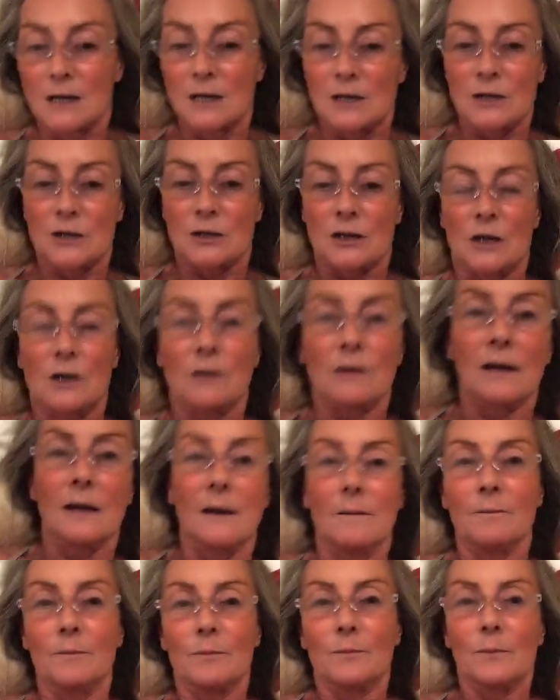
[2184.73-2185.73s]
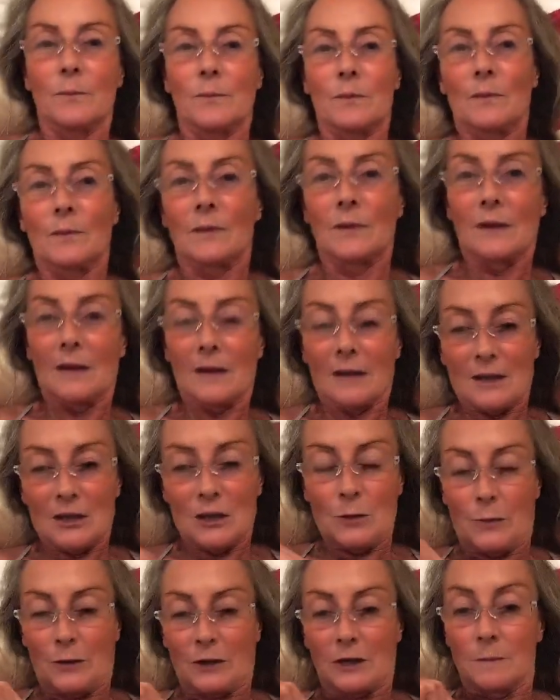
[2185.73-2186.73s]
So
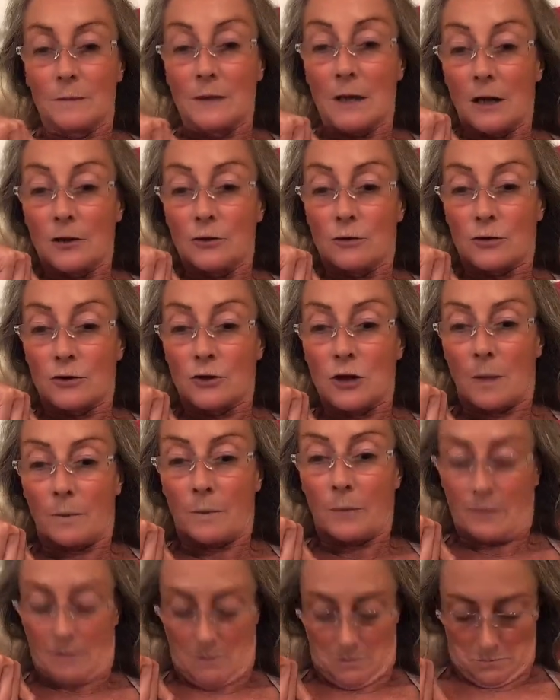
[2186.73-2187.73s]
you put them down your top.